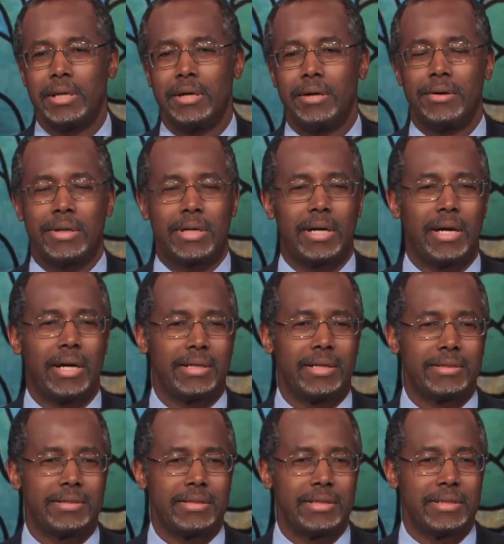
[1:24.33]

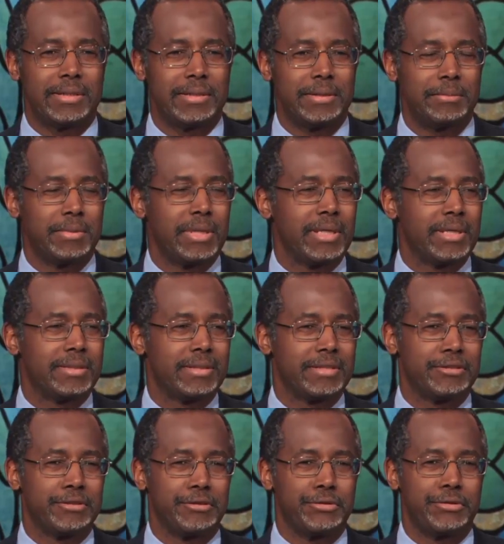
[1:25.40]
Oncology, Plastic
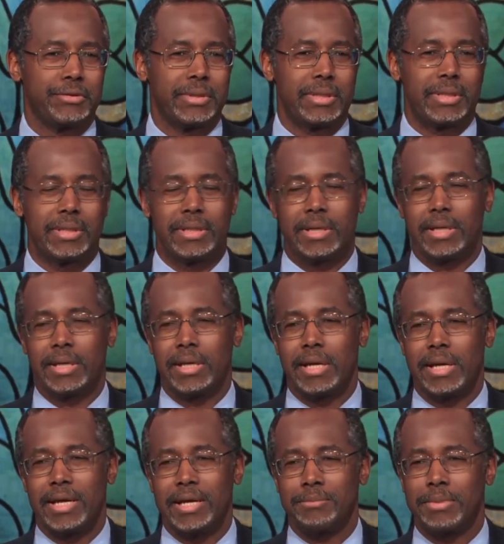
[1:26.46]
Surgery,
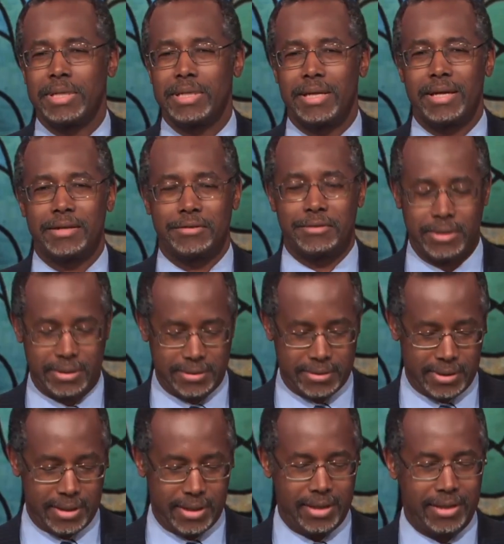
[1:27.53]
and Pediatrics
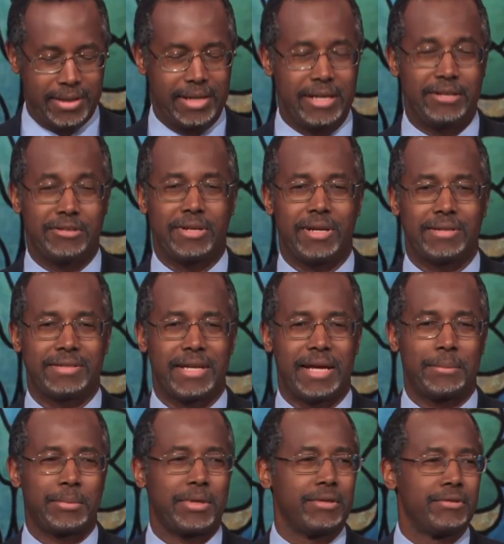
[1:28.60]
at Johns
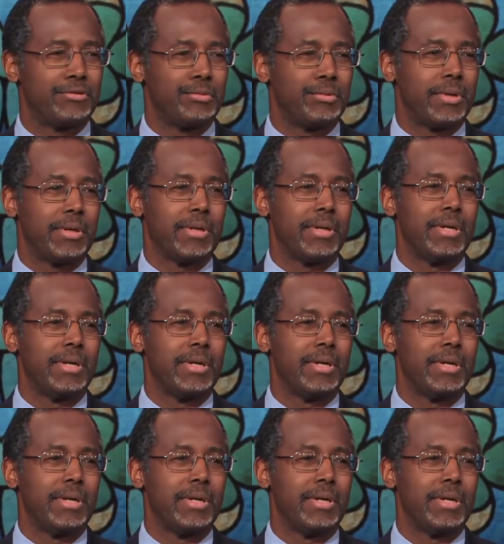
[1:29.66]
Hopkins, where